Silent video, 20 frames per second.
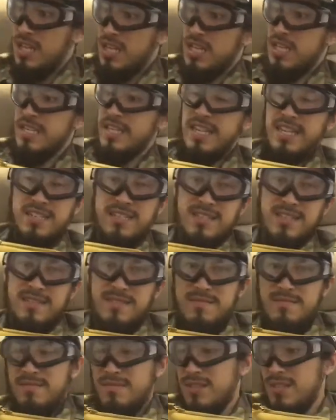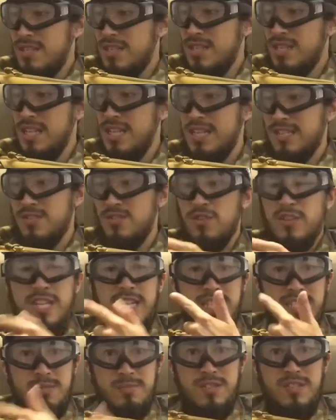yes, it's not
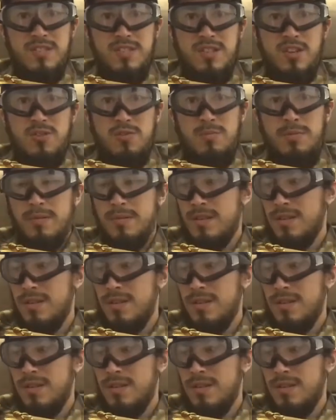easy with the scope.